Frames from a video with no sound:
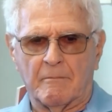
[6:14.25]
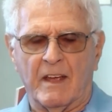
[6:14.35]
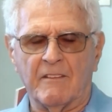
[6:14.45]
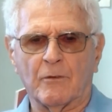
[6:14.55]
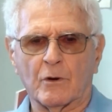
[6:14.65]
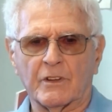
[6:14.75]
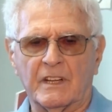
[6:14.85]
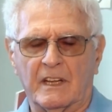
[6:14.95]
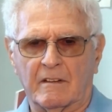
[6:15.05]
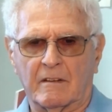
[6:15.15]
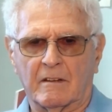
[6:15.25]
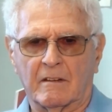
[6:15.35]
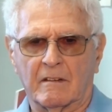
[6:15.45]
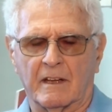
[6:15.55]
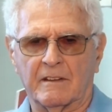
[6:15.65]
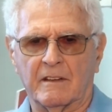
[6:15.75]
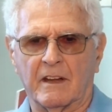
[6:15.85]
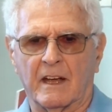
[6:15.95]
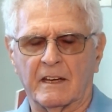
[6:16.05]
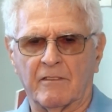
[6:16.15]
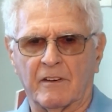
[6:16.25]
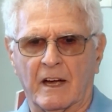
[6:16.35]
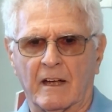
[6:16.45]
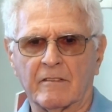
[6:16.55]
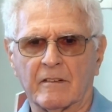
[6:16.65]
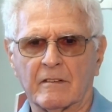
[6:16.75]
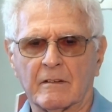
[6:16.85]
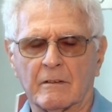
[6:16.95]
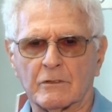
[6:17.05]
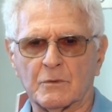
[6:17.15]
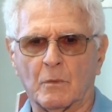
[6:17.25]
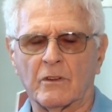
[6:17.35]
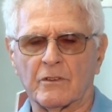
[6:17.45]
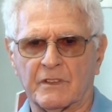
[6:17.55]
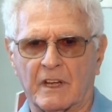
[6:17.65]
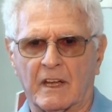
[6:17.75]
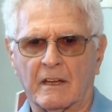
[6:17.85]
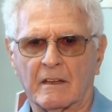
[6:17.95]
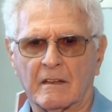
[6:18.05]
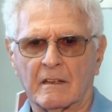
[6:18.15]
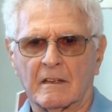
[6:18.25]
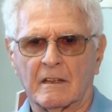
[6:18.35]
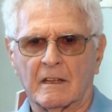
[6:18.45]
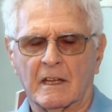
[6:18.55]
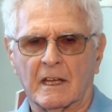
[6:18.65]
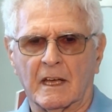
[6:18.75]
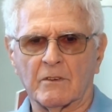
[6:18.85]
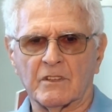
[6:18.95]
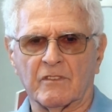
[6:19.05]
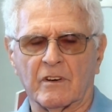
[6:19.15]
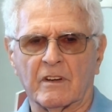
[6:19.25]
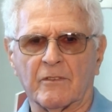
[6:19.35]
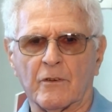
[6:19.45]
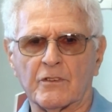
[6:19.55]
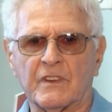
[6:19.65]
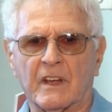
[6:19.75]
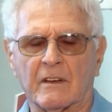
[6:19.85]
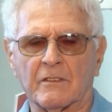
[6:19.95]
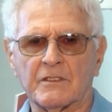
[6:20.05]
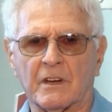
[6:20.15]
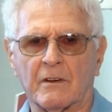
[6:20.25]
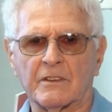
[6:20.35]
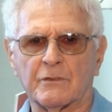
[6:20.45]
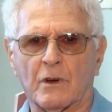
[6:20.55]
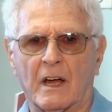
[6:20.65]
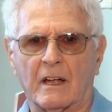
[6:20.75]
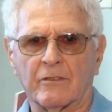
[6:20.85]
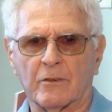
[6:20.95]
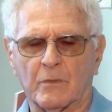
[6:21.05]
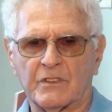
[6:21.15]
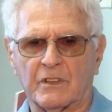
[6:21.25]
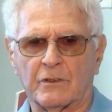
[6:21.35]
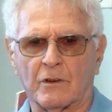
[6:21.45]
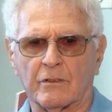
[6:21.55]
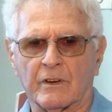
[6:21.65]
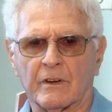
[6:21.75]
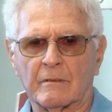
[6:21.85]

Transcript: May 14th, 1995 was Mother's Day. It was the very first day of Sarah's ride for missing children.